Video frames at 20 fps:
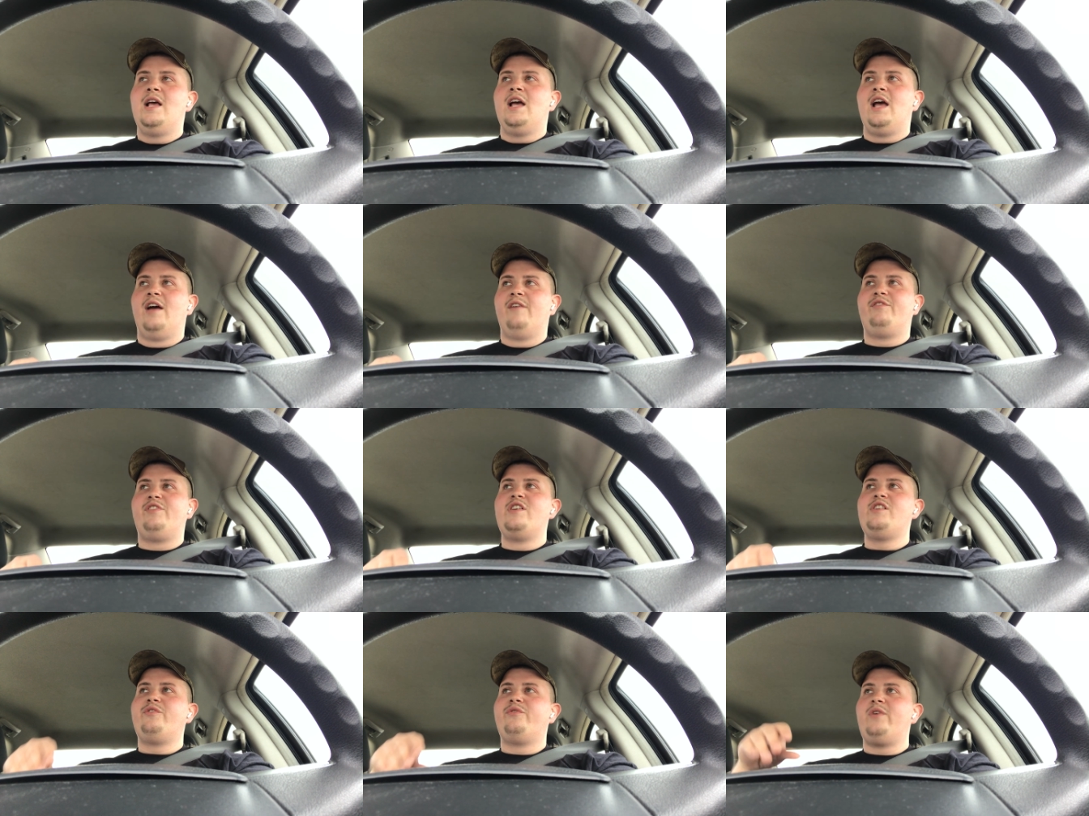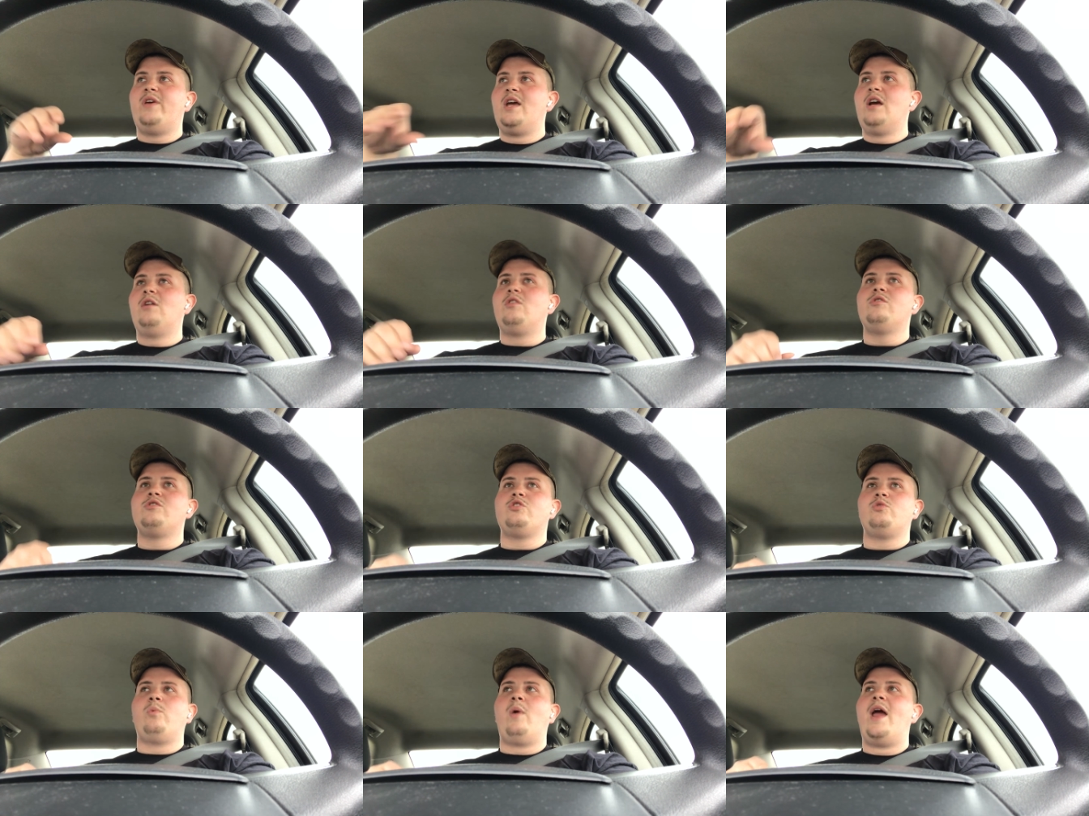If this
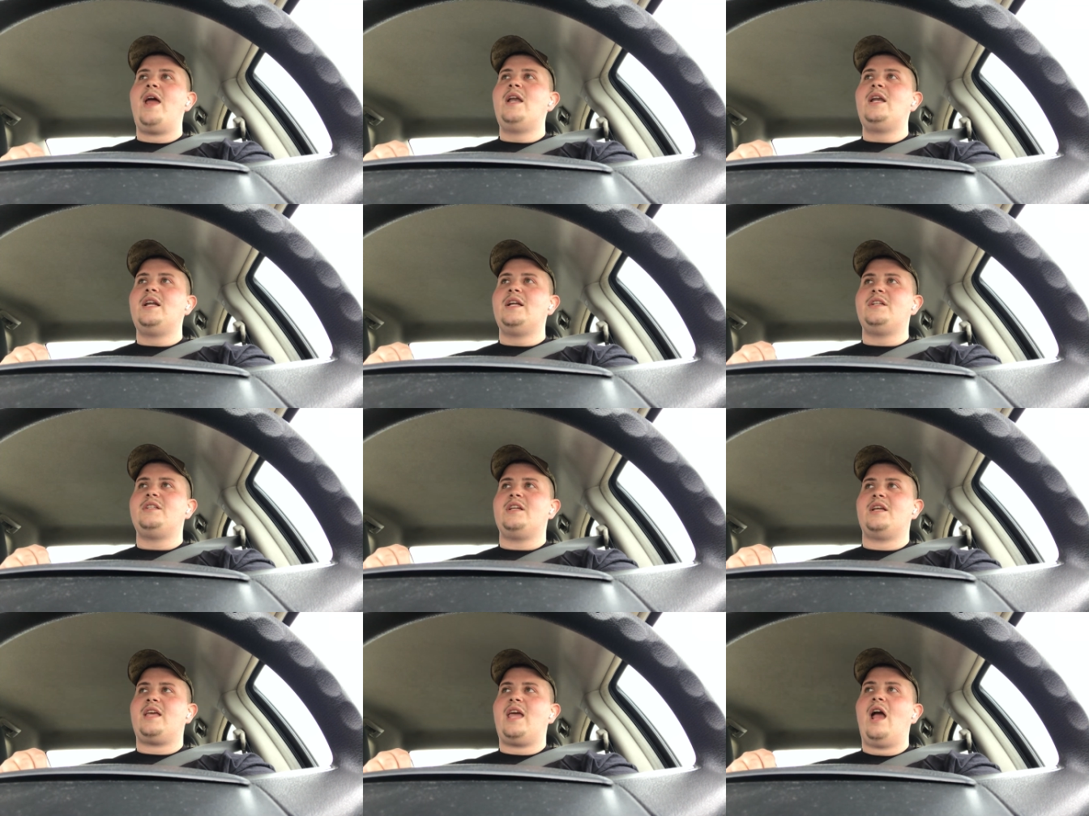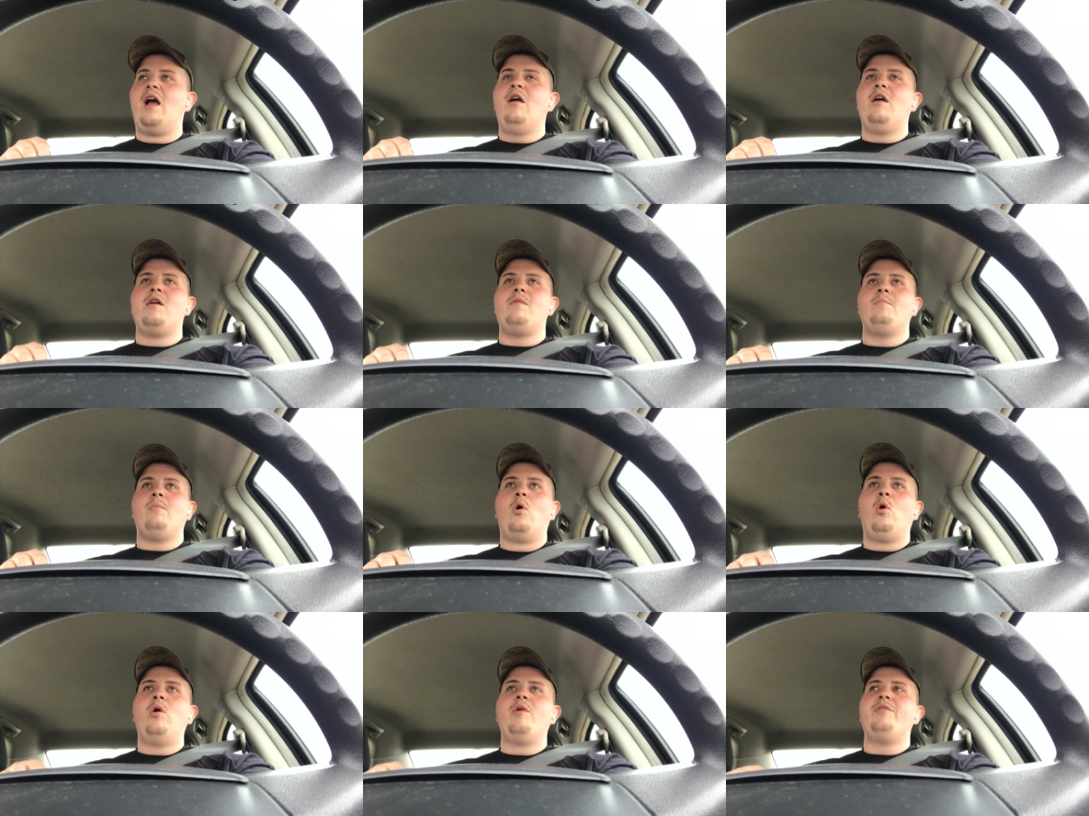vehicle's rated to carry
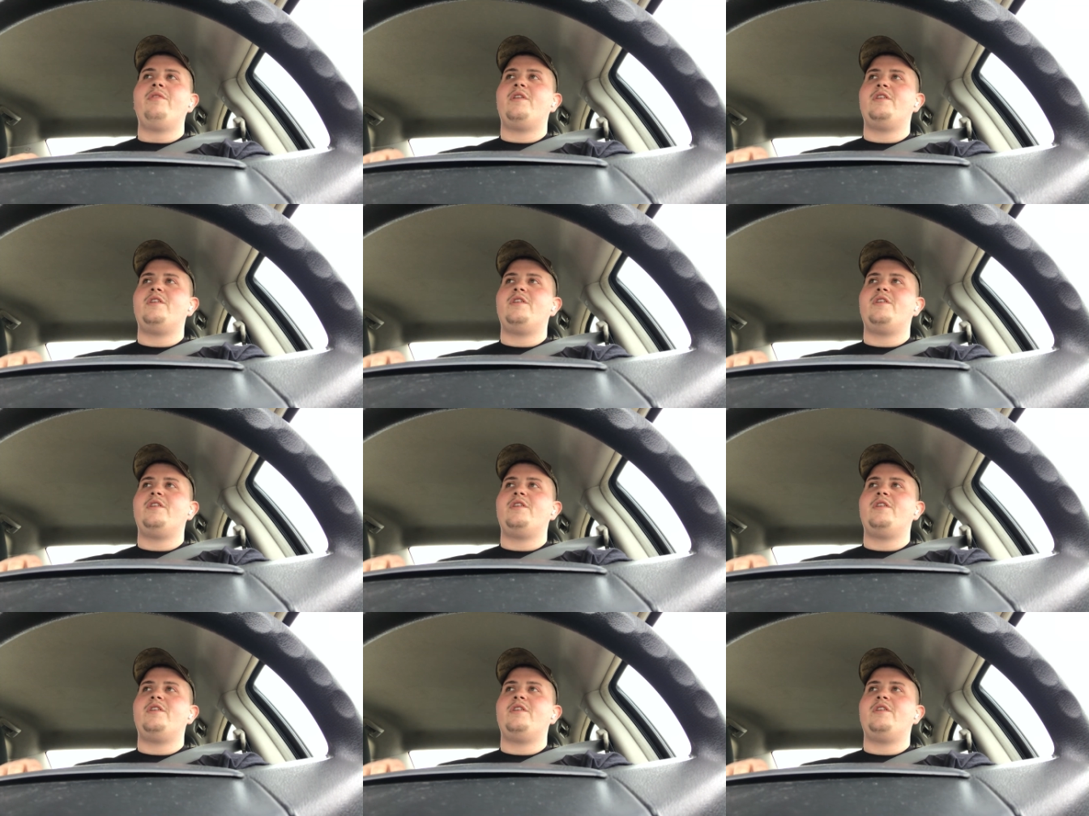more